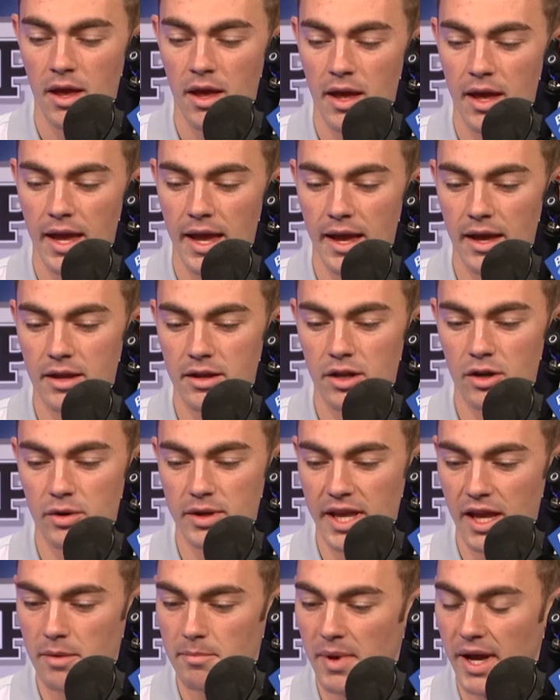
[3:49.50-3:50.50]
And, you know,
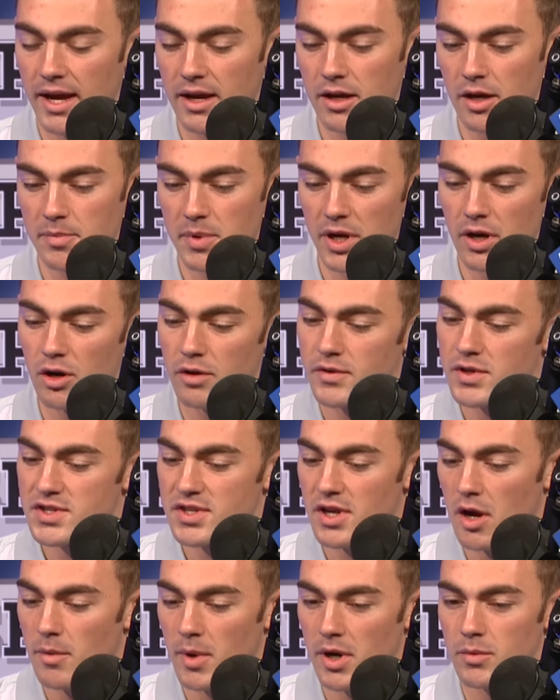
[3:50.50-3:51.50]
came back up here over
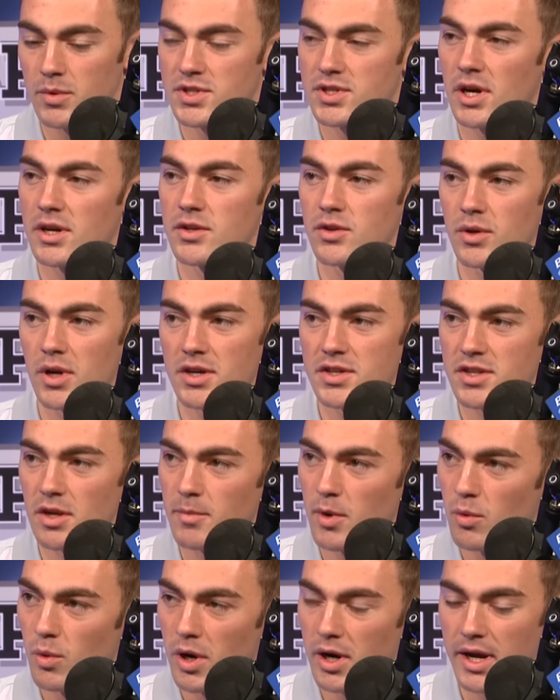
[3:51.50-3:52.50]
summer and we started doing our
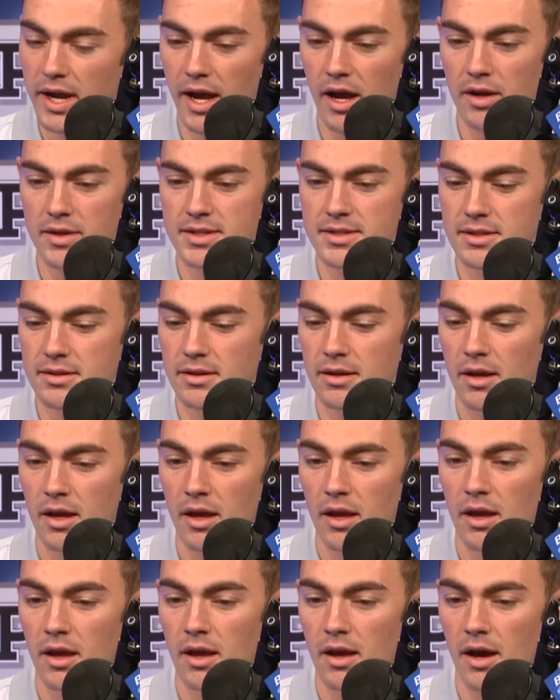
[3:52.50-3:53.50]
summer workouts. And
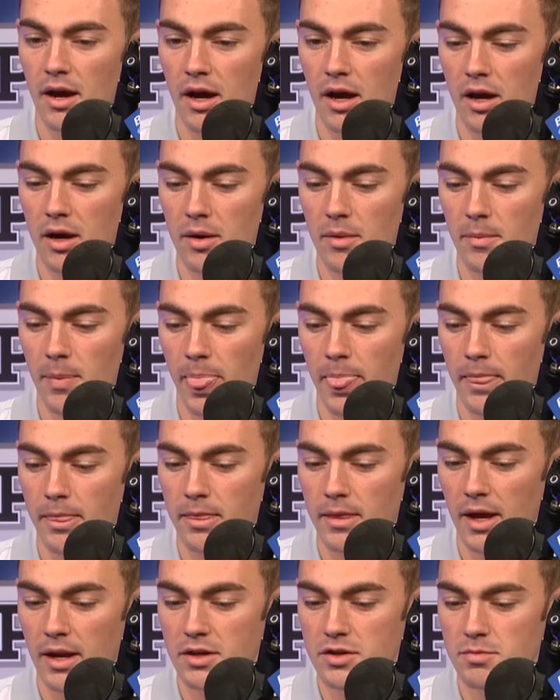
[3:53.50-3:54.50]
um,
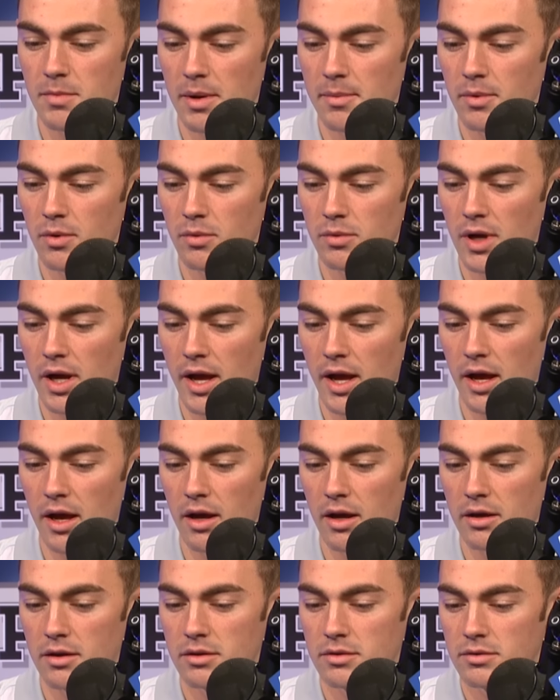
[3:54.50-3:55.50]
I just remember
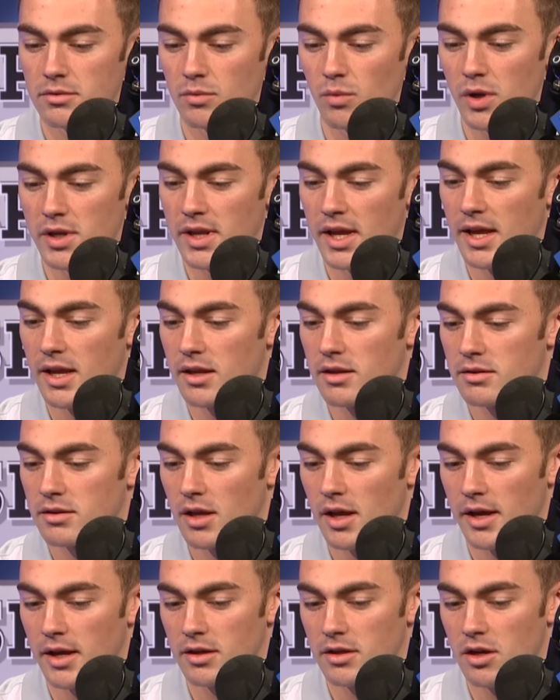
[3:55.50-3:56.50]
uh, one day
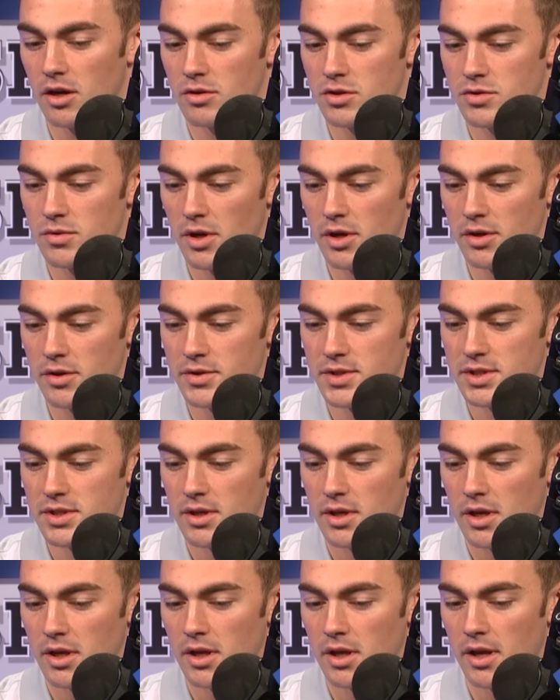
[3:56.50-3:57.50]
uh, Coach Rose
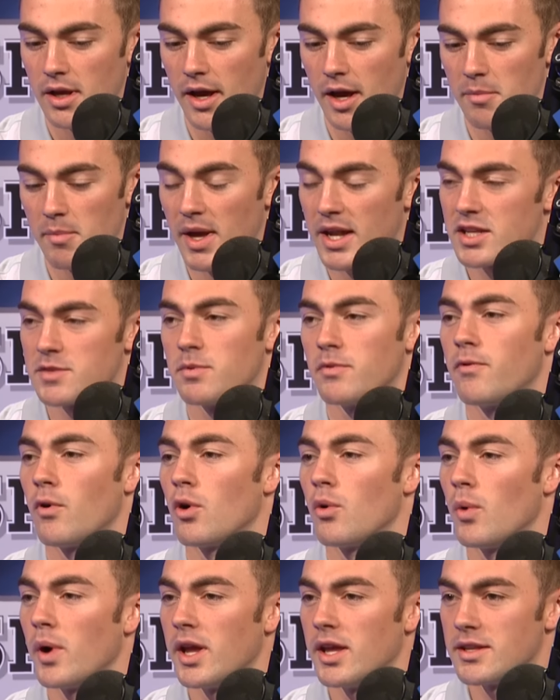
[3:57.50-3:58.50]
uh, met us before
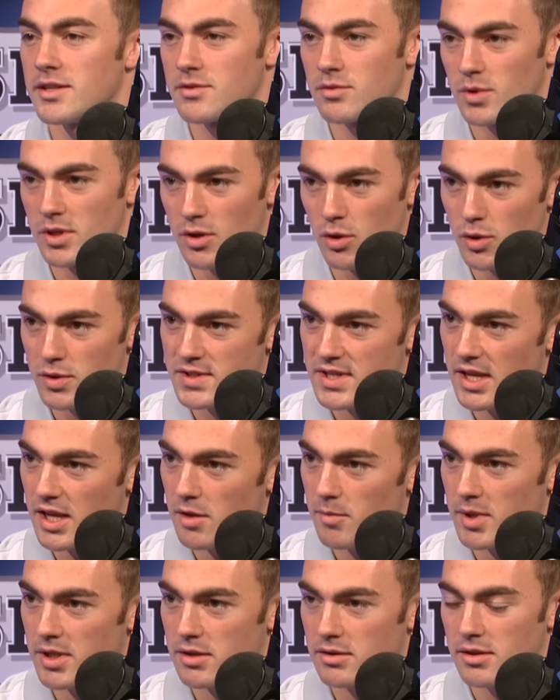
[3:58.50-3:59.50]
weights with the whole
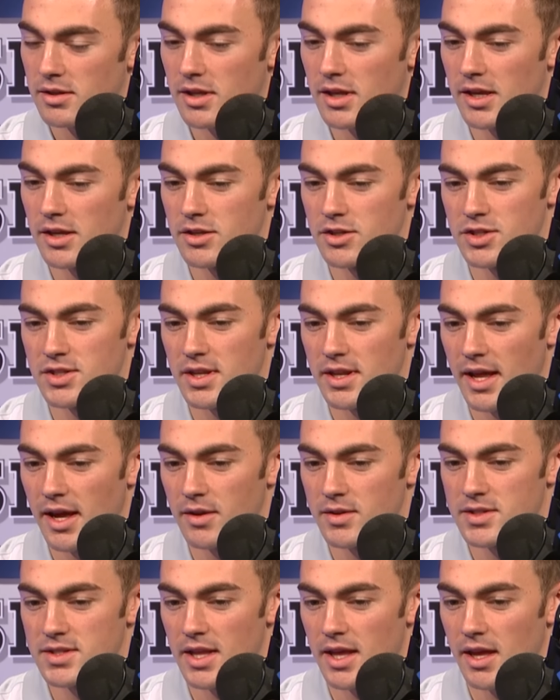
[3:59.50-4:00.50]
team and he just
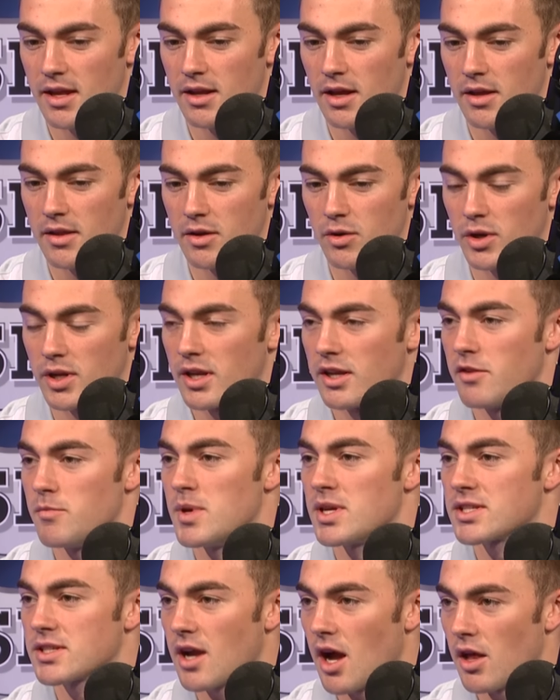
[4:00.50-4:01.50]
announced that uh, they were going to give me
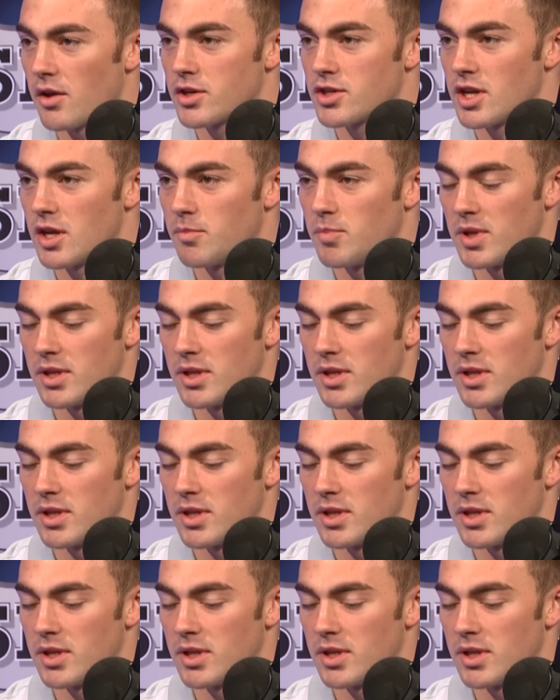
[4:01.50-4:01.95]
a scholarship.